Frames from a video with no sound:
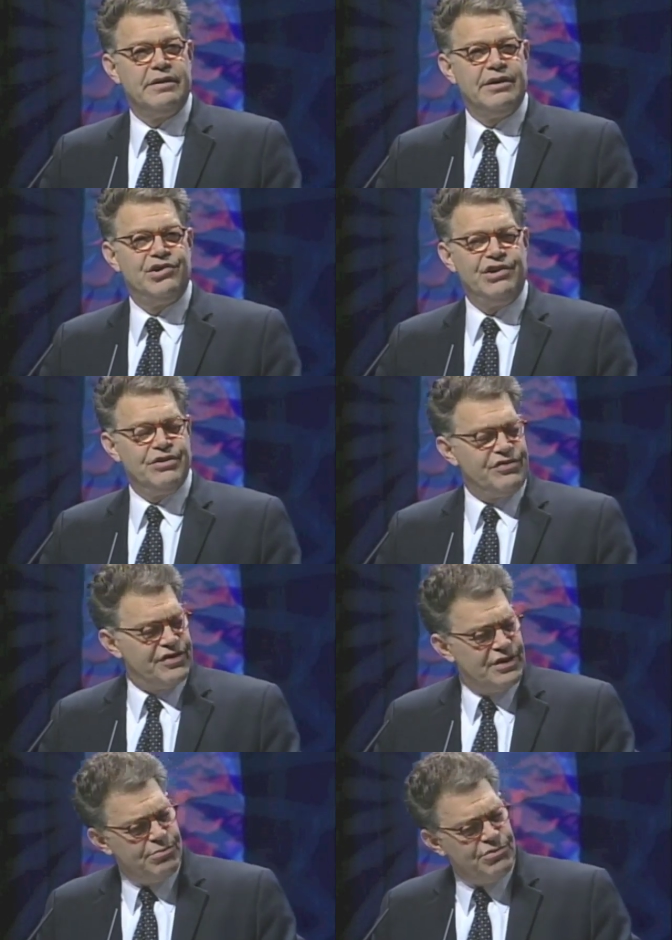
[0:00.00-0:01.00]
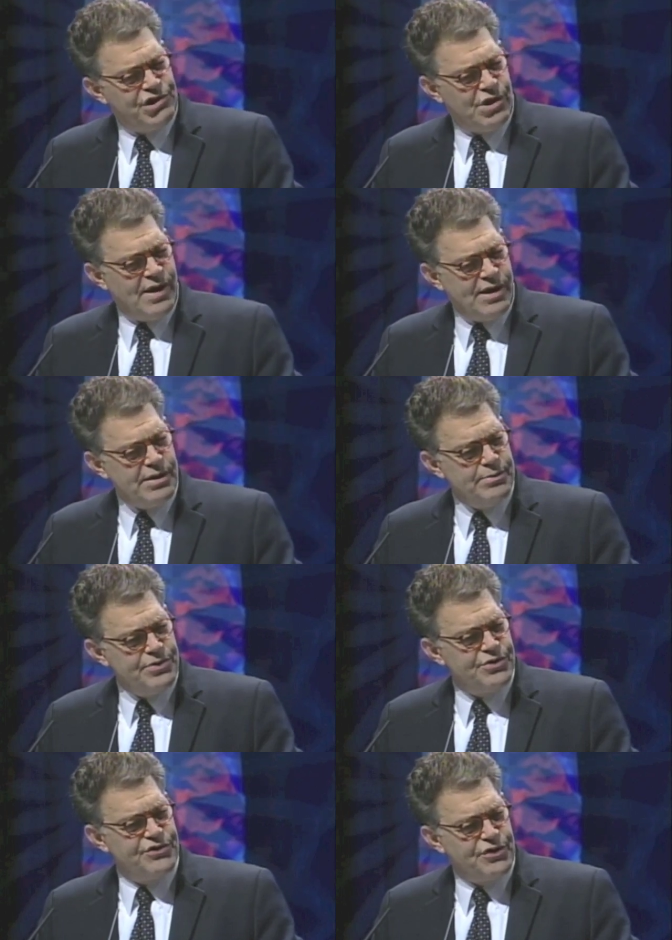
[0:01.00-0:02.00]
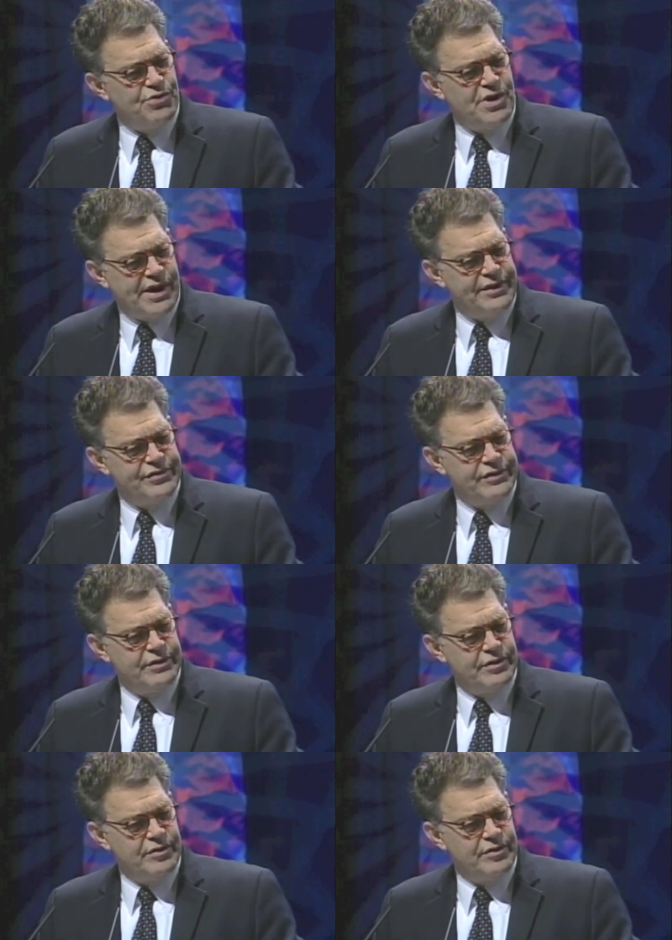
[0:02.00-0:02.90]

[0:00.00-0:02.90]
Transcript: And she just said to him, "Joe, how come you're so nice?"